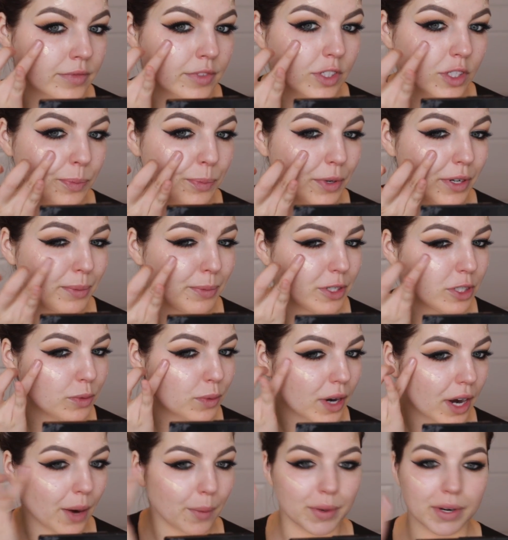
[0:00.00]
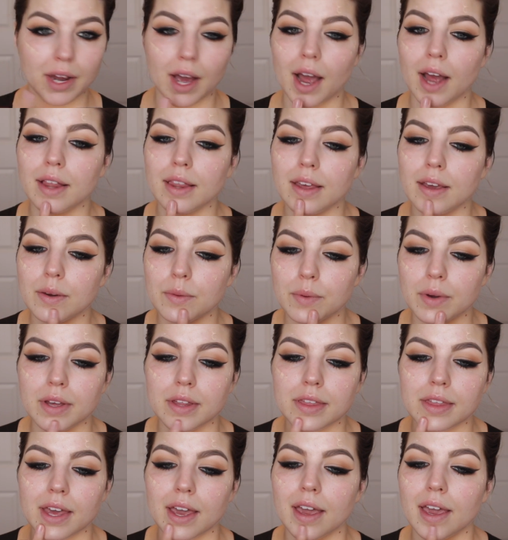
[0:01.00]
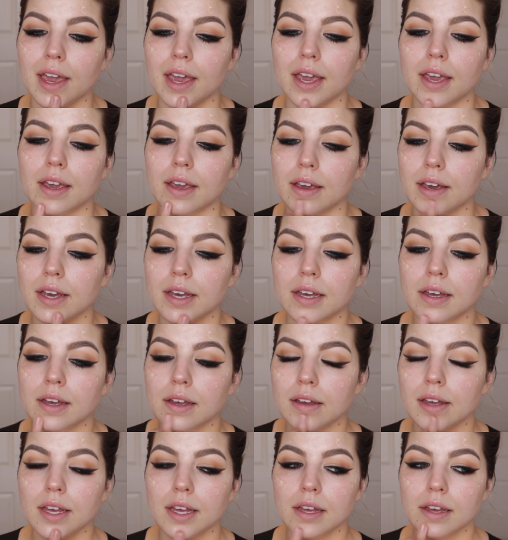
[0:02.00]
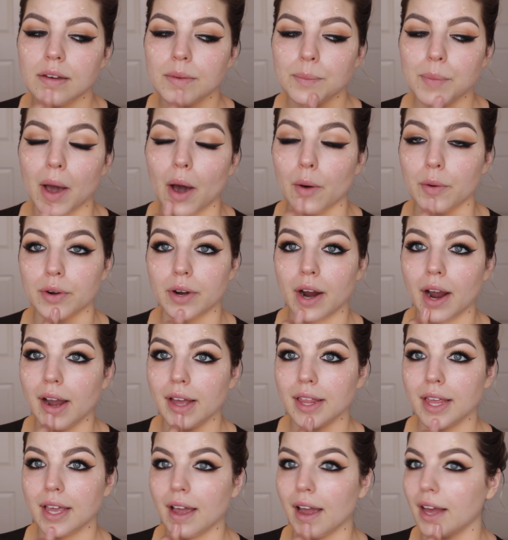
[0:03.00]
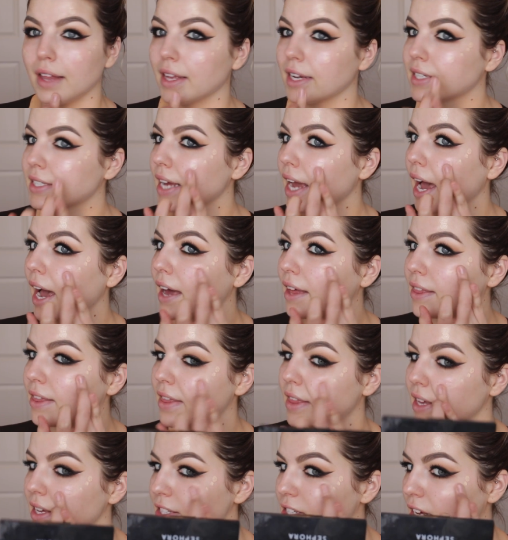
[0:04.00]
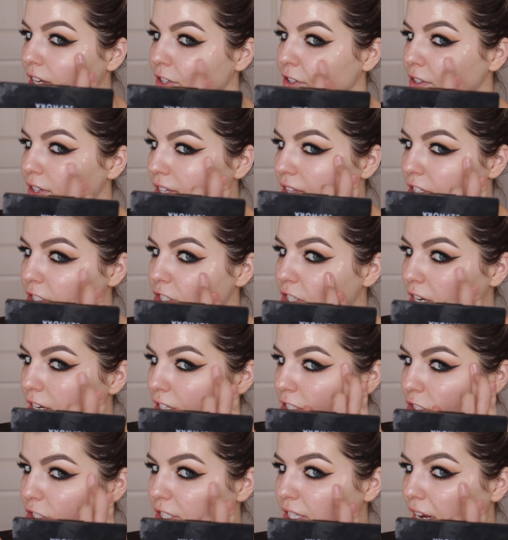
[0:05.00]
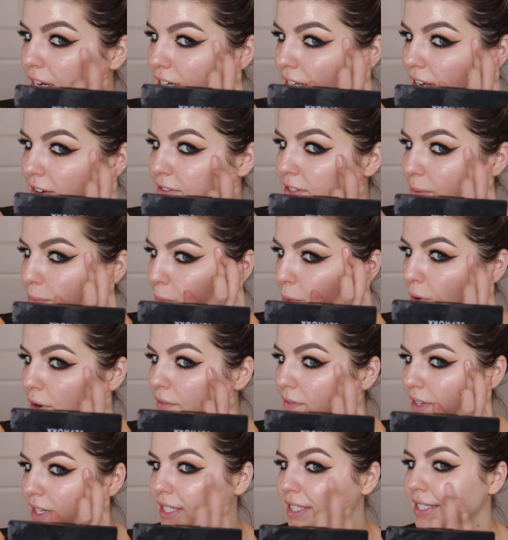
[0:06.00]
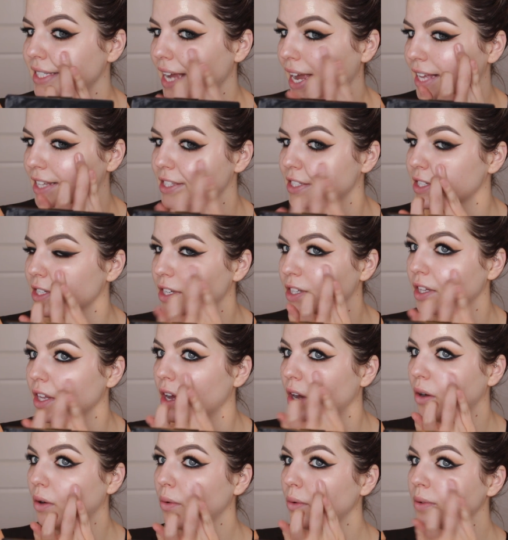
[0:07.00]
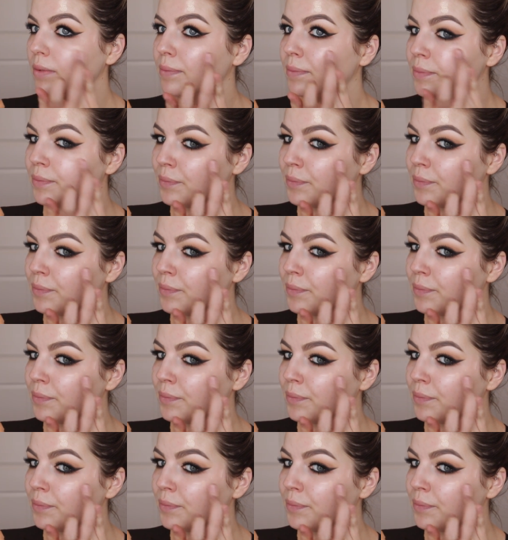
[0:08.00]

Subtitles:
It's pretty much where I would highlight with a powder highlight. I like to add this underneath. It just kind of gives it more of an intense glow.